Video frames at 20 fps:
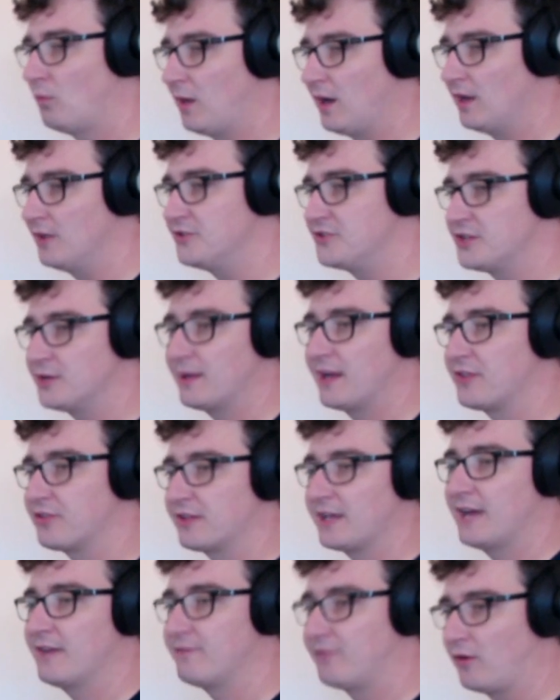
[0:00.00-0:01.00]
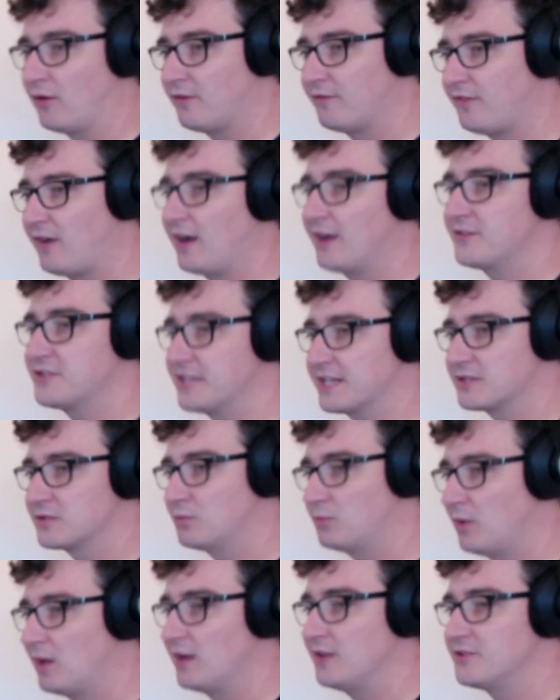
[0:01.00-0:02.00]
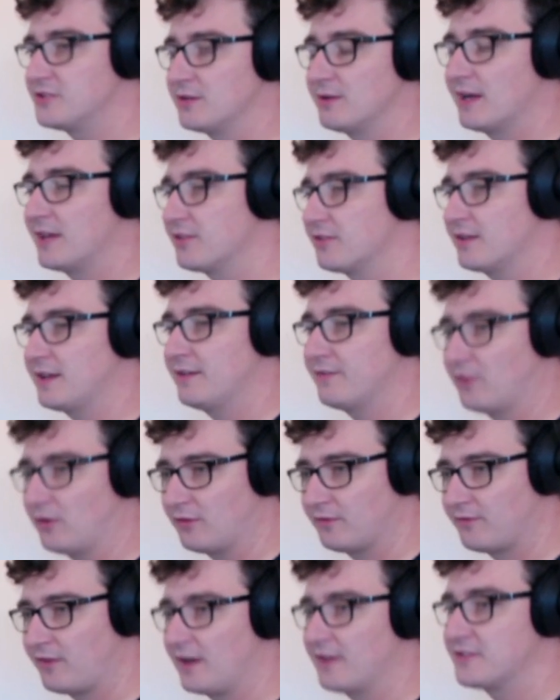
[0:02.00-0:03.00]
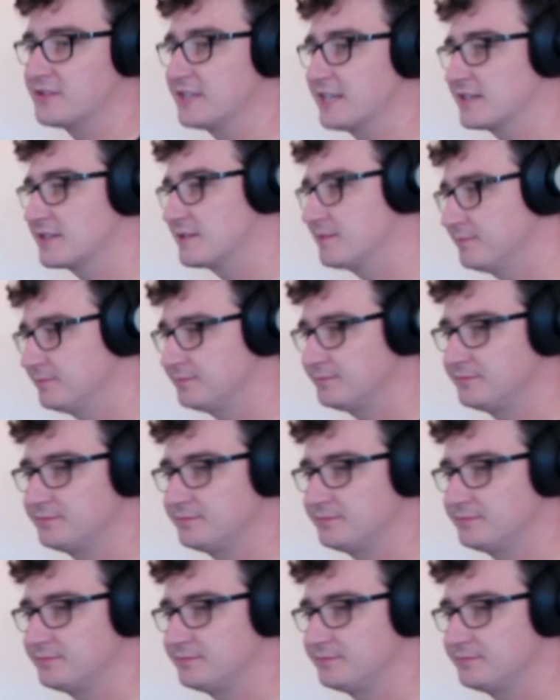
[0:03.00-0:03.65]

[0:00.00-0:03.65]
One, two, and three, and four, five, six. One, two, and three, and four, five, six.